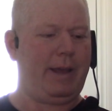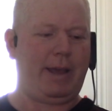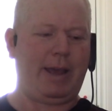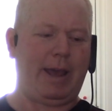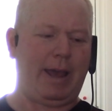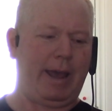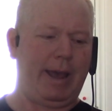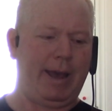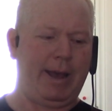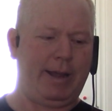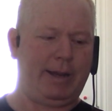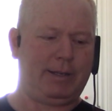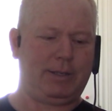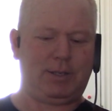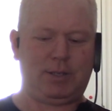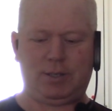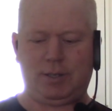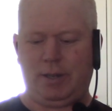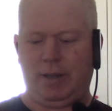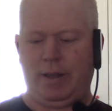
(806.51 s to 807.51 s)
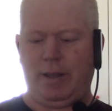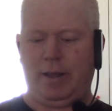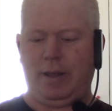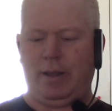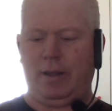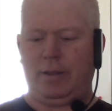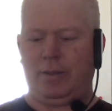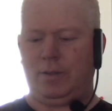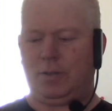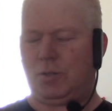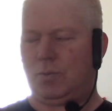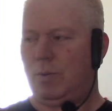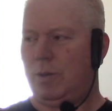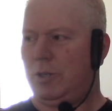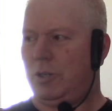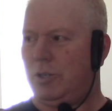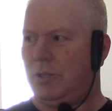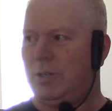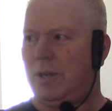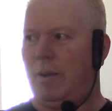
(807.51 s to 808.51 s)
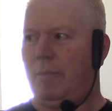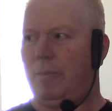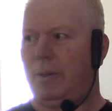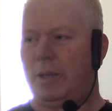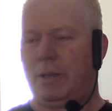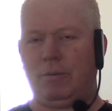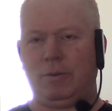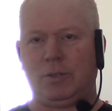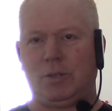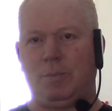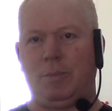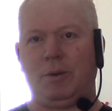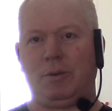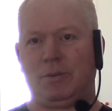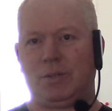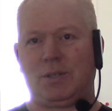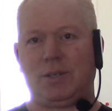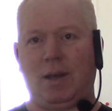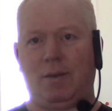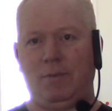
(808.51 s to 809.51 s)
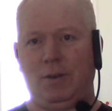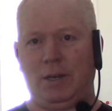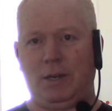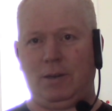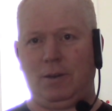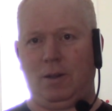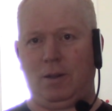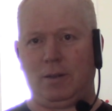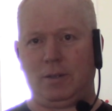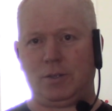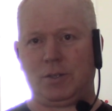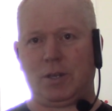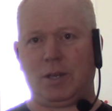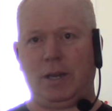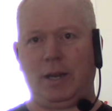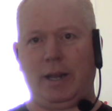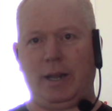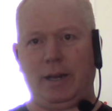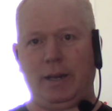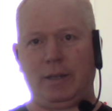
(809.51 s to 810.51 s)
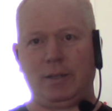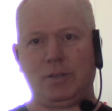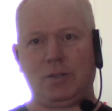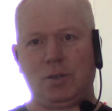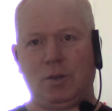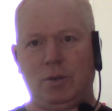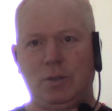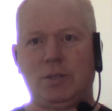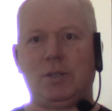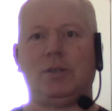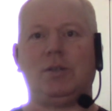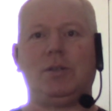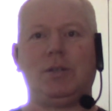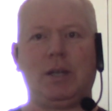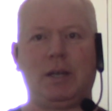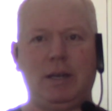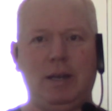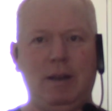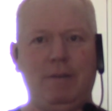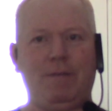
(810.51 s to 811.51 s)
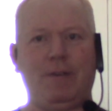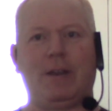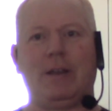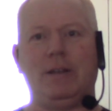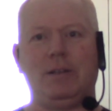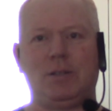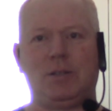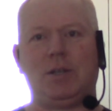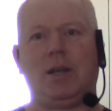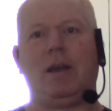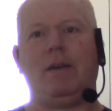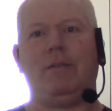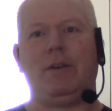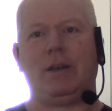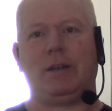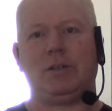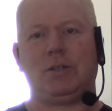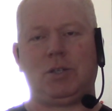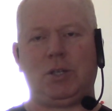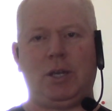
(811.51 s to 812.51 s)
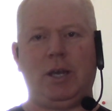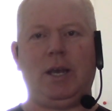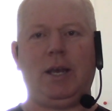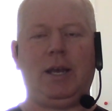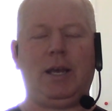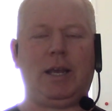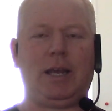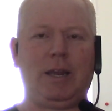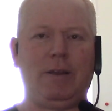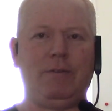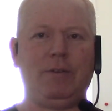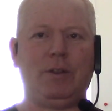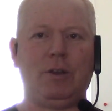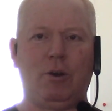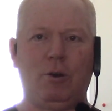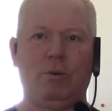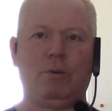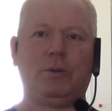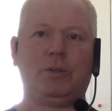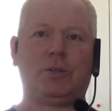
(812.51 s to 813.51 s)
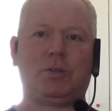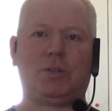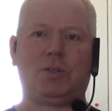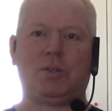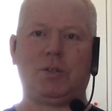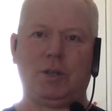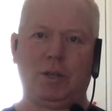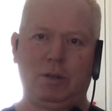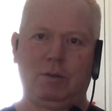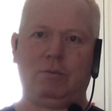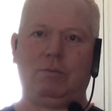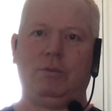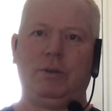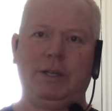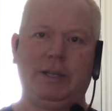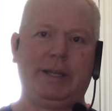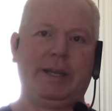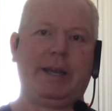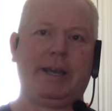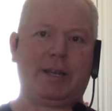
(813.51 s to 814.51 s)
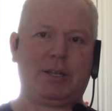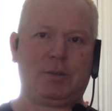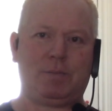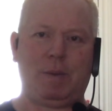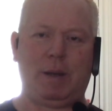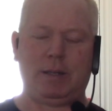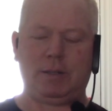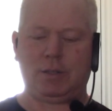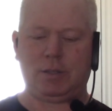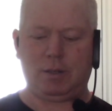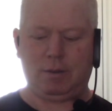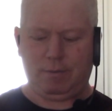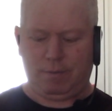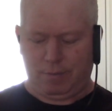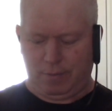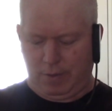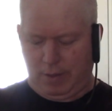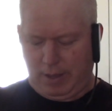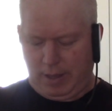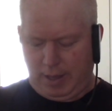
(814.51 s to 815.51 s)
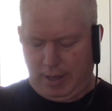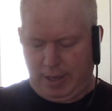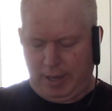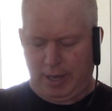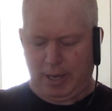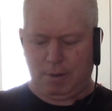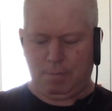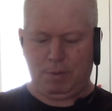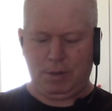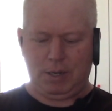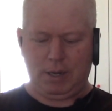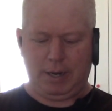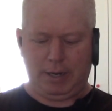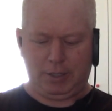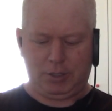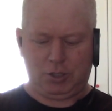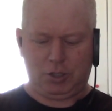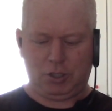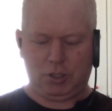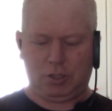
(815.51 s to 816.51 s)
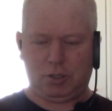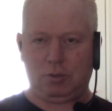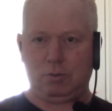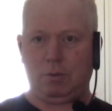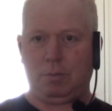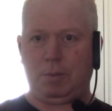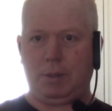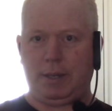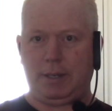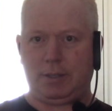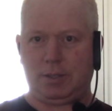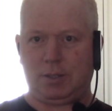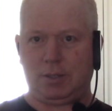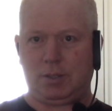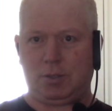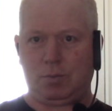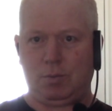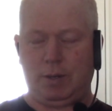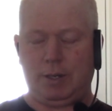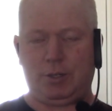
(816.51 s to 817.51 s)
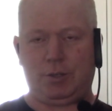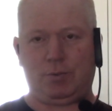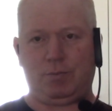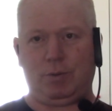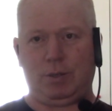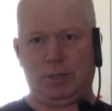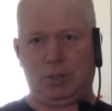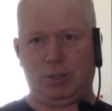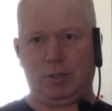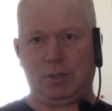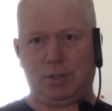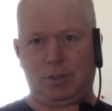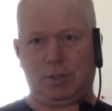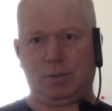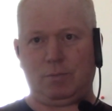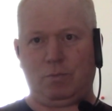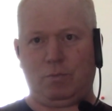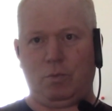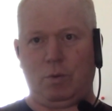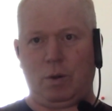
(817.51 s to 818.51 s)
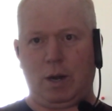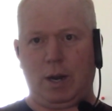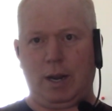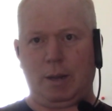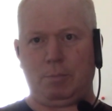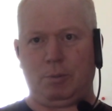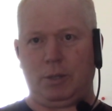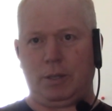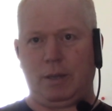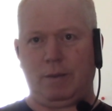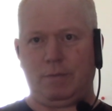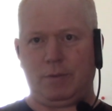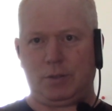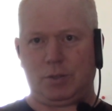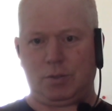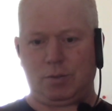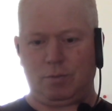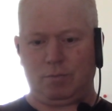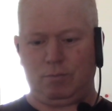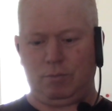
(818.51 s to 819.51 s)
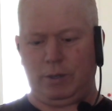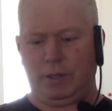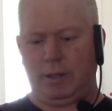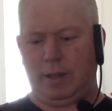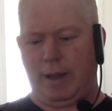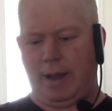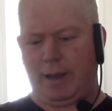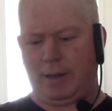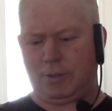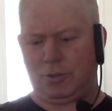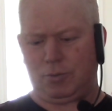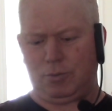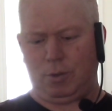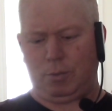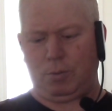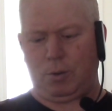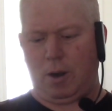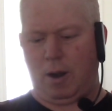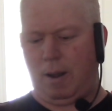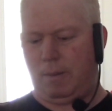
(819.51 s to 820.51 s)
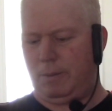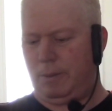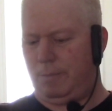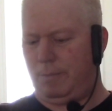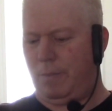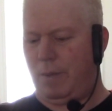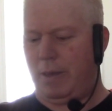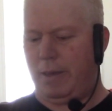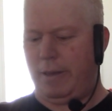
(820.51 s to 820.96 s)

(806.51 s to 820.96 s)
and the switch assembly was about $70 Canadian. So it's a significant savings, even though it was still really expensive. It'd be nice just to replace the switch, which is what I believe is the real actual problem.